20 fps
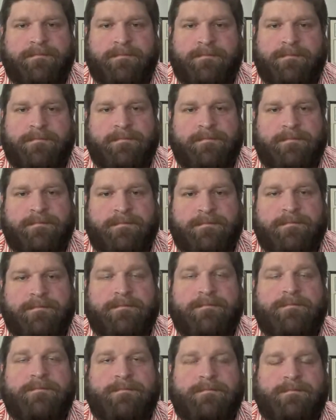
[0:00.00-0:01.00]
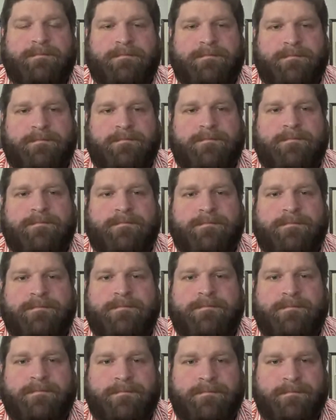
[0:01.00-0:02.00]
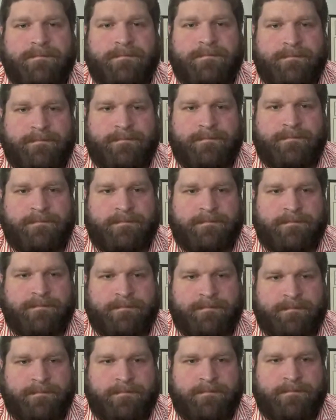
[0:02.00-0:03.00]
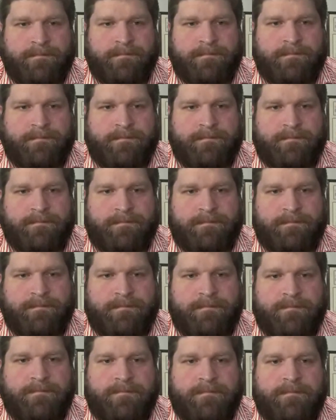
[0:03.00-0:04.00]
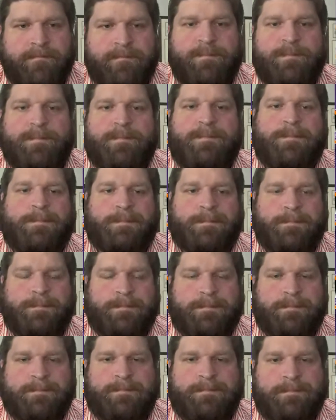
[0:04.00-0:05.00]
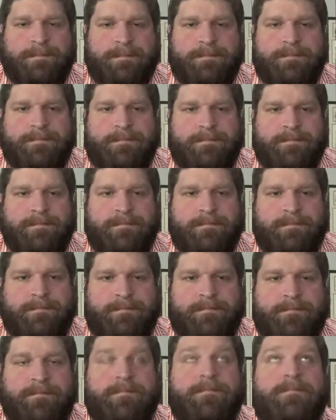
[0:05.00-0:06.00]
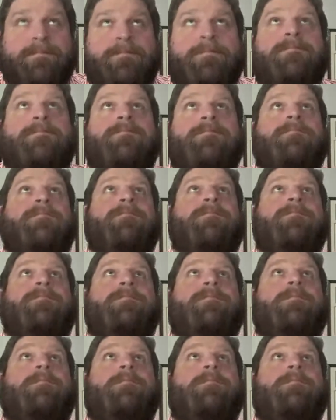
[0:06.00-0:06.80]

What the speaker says: [no speech]